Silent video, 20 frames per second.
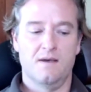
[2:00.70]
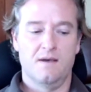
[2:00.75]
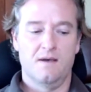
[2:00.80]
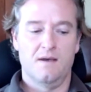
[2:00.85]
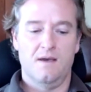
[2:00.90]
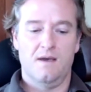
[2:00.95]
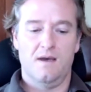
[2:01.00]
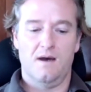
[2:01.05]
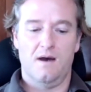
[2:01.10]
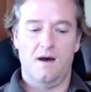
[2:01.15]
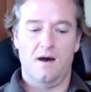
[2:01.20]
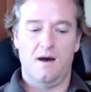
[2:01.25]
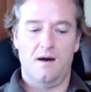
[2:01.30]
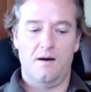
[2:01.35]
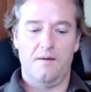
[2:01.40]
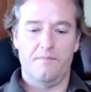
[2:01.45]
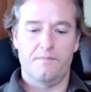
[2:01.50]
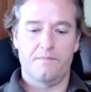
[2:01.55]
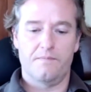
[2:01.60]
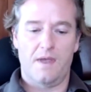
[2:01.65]

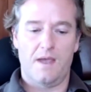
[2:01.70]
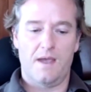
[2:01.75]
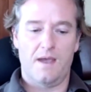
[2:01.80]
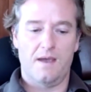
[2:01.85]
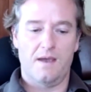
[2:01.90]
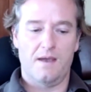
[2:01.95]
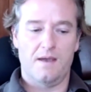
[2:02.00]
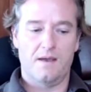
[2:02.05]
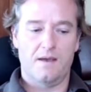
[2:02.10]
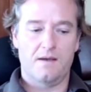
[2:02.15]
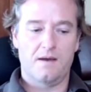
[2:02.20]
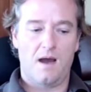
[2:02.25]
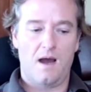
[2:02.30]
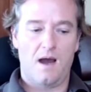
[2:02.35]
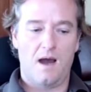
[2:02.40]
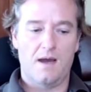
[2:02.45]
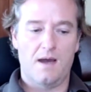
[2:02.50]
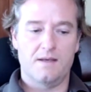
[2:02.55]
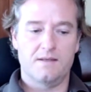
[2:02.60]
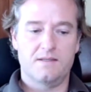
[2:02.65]
a
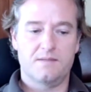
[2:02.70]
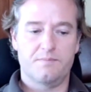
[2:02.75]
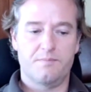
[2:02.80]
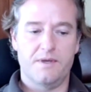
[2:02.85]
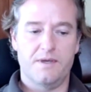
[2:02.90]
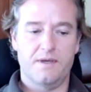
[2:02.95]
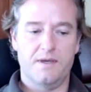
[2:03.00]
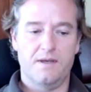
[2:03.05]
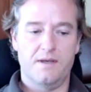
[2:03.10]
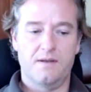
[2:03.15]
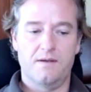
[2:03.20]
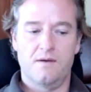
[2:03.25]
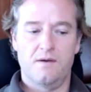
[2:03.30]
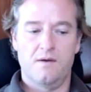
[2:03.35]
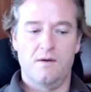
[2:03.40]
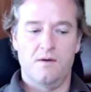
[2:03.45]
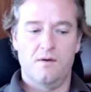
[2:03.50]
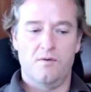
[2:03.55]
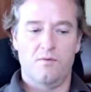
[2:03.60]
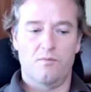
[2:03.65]
high-speed
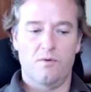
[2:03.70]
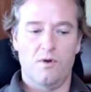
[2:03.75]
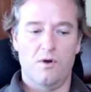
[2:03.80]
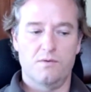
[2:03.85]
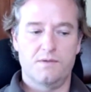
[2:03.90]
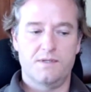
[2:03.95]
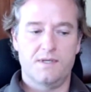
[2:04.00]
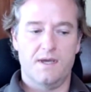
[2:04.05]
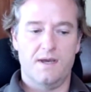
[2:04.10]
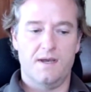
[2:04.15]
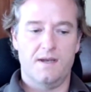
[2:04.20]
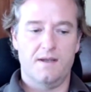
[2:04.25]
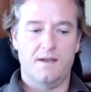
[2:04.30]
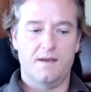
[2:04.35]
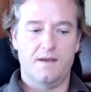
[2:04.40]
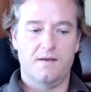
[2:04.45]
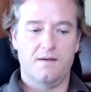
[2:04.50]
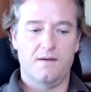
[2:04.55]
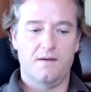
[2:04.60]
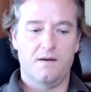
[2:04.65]

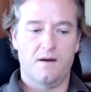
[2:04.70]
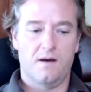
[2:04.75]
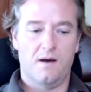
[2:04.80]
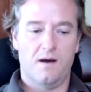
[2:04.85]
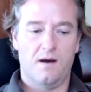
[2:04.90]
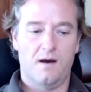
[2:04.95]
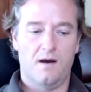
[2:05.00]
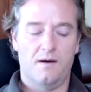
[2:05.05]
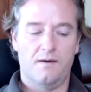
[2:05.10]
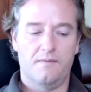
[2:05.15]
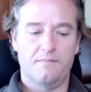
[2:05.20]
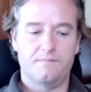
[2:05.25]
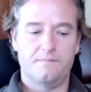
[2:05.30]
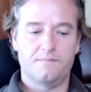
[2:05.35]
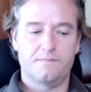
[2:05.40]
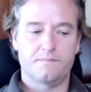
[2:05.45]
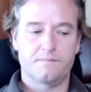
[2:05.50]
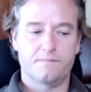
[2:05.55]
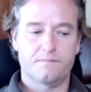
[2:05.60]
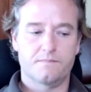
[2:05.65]
rotating
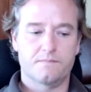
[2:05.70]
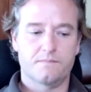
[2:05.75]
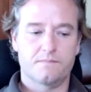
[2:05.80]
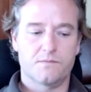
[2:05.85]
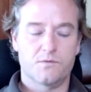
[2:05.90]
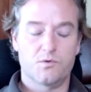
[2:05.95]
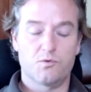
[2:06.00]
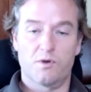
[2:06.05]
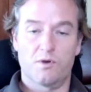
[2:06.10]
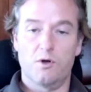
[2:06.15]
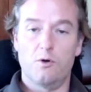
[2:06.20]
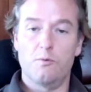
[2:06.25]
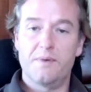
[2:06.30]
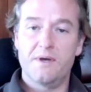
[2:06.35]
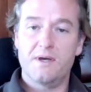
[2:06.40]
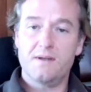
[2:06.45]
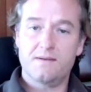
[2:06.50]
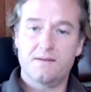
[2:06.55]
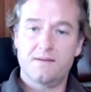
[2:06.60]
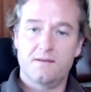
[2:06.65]
drill
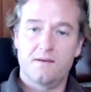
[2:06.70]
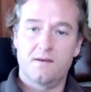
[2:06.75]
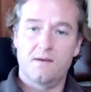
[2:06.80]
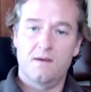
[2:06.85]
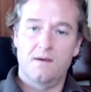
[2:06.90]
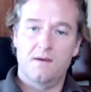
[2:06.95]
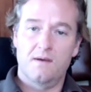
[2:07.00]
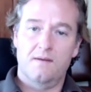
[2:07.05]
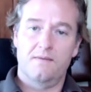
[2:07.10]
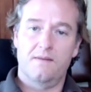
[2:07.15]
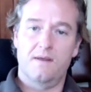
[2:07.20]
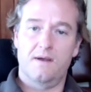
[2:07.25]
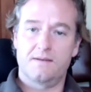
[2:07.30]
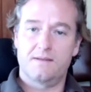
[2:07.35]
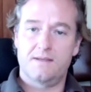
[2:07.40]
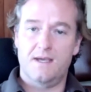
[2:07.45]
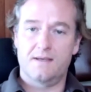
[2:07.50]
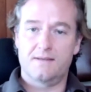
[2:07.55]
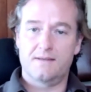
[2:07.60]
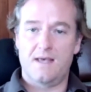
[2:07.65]
bit that
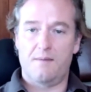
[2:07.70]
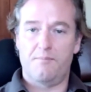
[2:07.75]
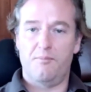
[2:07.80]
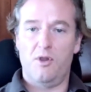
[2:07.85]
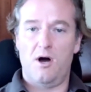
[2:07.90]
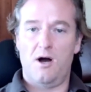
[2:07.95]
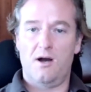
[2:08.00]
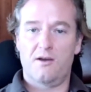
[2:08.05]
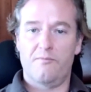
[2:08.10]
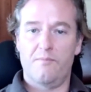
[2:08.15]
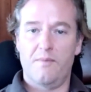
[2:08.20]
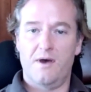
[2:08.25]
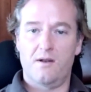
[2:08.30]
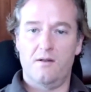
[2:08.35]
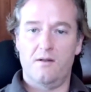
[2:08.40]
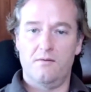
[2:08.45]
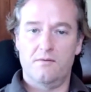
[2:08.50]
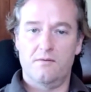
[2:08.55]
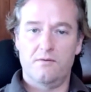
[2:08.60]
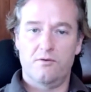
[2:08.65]
takes that block of
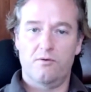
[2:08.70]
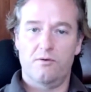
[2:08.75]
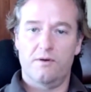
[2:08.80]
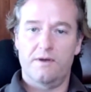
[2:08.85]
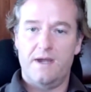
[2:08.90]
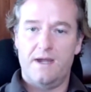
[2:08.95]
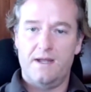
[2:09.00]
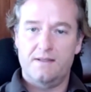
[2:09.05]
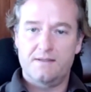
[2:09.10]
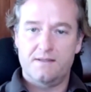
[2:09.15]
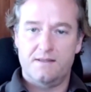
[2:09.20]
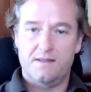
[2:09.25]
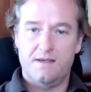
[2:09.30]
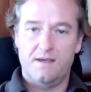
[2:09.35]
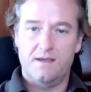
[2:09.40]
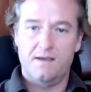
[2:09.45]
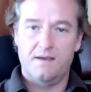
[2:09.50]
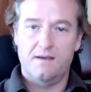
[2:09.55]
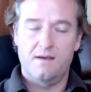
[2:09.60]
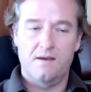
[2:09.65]
metal, creates
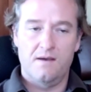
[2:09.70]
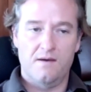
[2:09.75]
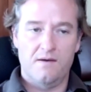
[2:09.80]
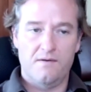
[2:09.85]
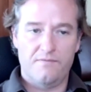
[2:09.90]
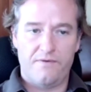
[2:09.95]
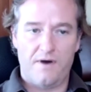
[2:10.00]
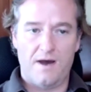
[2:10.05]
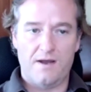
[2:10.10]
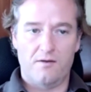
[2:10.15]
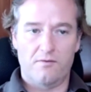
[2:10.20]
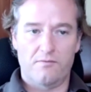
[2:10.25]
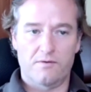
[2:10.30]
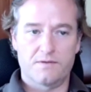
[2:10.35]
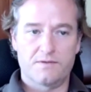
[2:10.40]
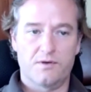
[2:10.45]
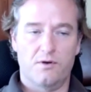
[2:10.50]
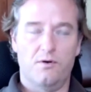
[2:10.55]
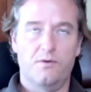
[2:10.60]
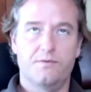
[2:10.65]
the final
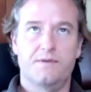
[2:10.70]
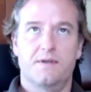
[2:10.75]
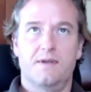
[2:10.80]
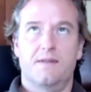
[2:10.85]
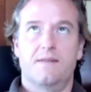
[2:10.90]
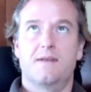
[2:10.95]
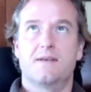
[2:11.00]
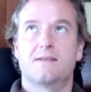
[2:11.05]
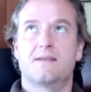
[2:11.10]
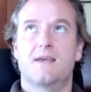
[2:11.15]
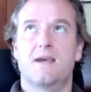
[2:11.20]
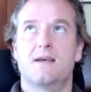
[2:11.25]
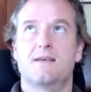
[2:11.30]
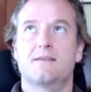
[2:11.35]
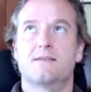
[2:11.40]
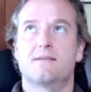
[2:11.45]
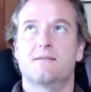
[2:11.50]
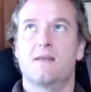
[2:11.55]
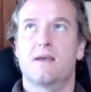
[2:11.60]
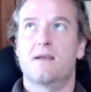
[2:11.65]
result. And in this case,
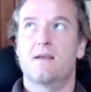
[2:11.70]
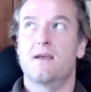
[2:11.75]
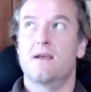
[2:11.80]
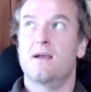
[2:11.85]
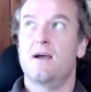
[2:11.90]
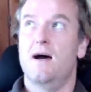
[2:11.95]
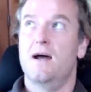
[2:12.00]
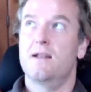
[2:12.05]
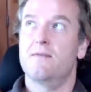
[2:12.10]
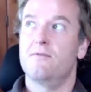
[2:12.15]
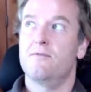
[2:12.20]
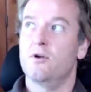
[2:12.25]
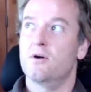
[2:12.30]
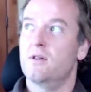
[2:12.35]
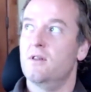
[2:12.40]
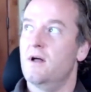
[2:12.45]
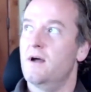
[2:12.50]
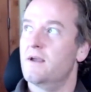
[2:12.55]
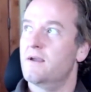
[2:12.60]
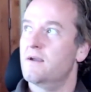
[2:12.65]
it kind of looked
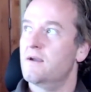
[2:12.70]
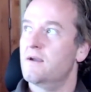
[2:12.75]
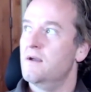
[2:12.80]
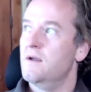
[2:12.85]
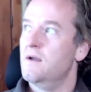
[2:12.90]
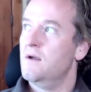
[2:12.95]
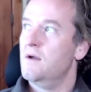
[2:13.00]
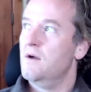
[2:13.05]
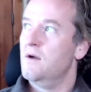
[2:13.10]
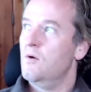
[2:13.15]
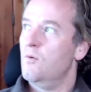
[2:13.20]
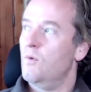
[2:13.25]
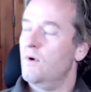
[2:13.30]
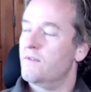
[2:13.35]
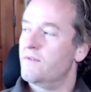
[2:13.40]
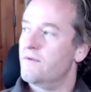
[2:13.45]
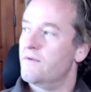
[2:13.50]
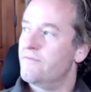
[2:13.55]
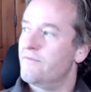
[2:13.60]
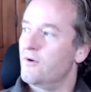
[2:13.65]
like what
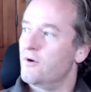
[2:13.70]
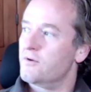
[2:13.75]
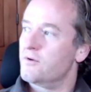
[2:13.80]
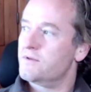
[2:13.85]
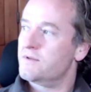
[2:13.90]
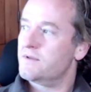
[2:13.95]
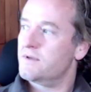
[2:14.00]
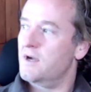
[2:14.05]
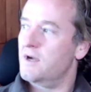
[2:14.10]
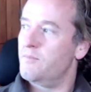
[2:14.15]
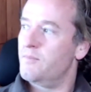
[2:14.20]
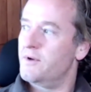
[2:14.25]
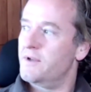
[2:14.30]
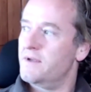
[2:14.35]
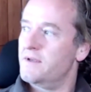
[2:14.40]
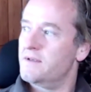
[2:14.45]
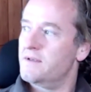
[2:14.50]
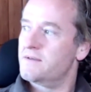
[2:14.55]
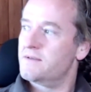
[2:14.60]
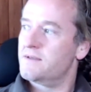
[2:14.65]
the first company
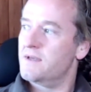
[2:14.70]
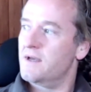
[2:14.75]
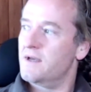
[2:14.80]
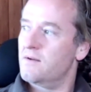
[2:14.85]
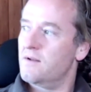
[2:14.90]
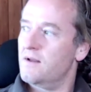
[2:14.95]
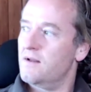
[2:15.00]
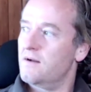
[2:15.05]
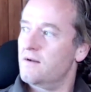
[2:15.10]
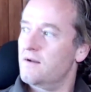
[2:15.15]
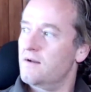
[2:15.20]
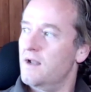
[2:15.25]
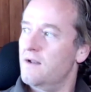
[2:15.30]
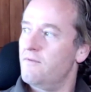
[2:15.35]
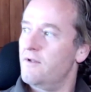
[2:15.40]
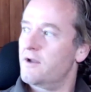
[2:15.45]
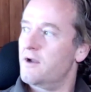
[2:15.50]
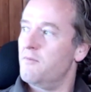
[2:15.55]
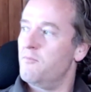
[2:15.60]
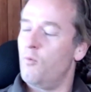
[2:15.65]
said, kind of
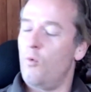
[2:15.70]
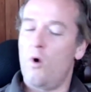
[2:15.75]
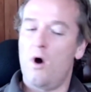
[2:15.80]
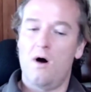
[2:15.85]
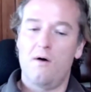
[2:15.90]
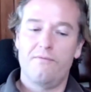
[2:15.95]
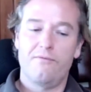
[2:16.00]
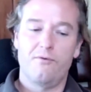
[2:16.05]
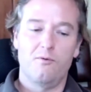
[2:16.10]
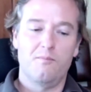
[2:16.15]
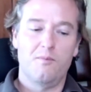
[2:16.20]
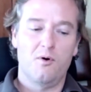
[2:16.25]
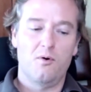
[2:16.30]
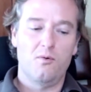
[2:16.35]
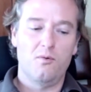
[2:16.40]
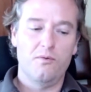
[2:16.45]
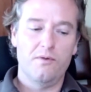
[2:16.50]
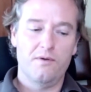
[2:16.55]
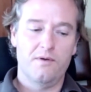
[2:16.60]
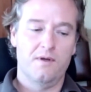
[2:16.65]
like a waffle
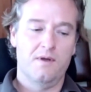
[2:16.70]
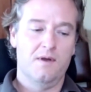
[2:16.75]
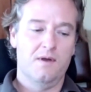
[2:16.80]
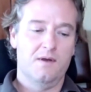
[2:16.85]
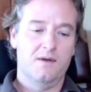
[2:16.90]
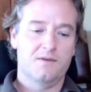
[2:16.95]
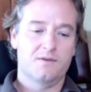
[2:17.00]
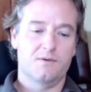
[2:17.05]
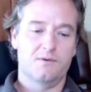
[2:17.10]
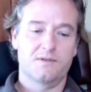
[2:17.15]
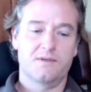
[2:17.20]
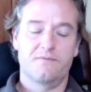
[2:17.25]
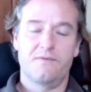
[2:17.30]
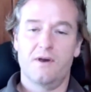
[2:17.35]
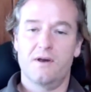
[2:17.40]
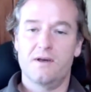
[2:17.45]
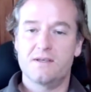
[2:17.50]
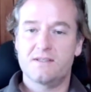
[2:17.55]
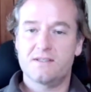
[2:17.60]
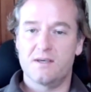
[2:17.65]
mold. So it was a
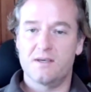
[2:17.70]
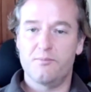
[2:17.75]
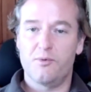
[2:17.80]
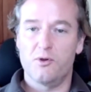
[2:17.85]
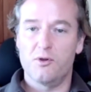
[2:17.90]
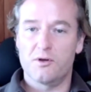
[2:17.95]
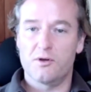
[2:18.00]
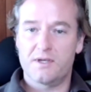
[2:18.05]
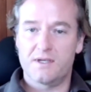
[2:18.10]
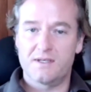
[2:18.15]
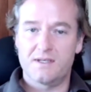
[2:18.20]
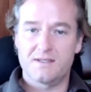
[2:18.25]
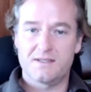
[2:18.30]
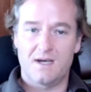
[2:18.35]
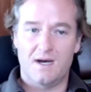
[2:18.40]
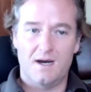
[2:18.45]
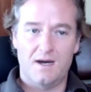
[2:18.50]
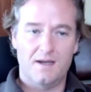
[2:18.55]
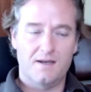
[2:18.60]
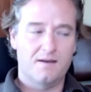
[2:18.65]
very simple looking
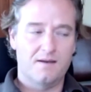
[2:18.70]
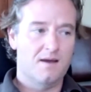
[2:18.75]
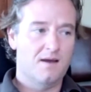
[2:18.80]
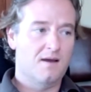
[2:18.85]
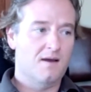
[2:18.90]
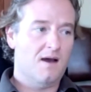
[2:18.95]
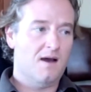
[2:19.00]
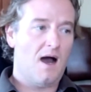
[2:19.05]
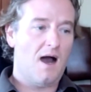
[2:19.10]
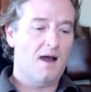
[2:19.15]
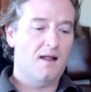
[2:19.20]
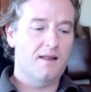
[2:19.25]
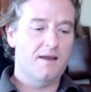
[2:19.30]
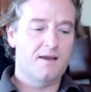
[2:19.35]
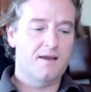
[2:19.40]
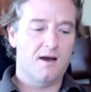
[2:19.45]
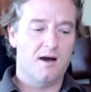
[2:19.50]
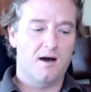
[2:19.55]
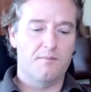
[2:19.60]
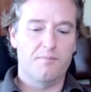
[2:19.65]
design, highly
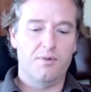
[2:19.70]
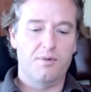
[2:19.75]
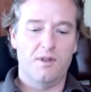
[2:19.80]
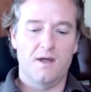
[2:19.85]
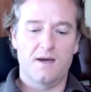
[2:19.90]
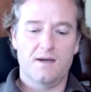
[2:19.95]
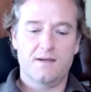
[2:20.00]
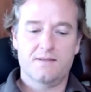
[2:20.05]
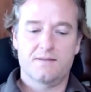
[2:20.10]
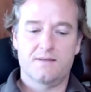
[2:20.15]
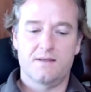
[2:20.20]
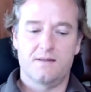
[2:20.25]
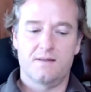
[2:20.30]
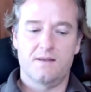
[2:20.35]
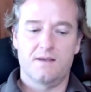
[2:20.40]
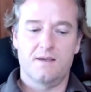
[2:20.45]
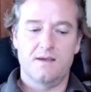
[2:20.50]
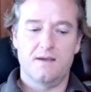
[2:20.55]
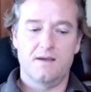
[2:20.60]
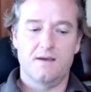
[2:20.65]
complex in
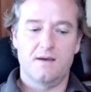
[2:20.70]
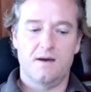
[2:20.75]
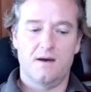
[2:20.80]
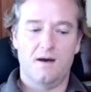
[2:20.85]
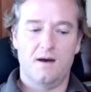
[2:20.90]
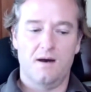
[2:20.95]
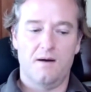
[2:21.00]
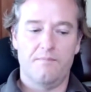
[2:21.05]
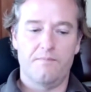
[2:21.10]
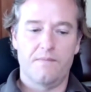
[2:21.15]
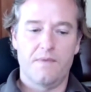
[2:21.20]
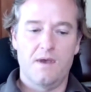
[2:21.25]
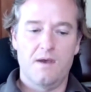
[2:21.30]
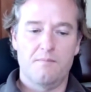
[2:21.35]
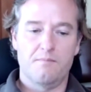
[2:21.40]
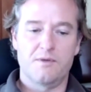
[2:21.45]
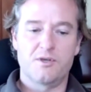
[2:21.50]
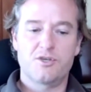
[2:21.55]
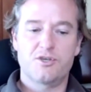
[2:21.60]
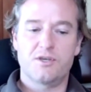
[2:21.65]
the
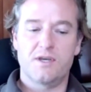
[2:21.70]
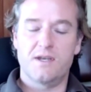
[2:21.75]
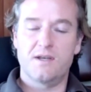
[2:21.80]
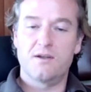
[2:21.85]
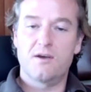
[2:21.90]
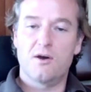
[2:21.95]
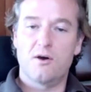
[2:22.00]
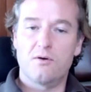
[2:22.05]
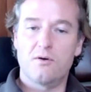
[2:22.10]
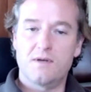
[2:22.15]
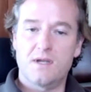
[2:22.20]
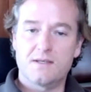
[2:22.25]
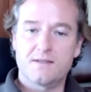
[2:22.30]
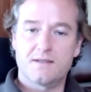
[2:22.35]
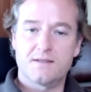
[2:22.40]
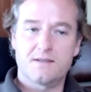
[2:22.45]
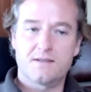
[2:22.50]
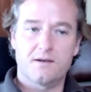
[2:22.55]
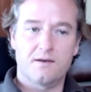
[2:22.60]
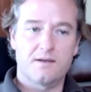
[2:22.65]
machine code
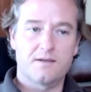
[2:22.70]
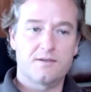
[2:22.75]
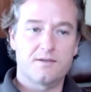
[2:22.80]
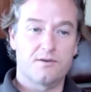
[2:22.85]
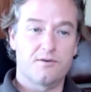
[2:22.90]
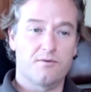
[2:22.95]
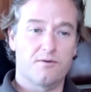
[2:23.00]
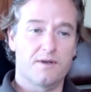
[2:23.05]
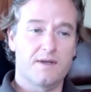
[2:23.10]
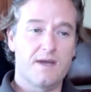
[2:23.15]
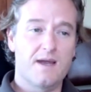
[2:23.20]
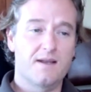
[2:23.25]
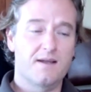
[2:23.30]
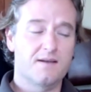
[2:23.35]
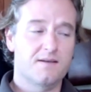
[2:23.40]
necessary to create it.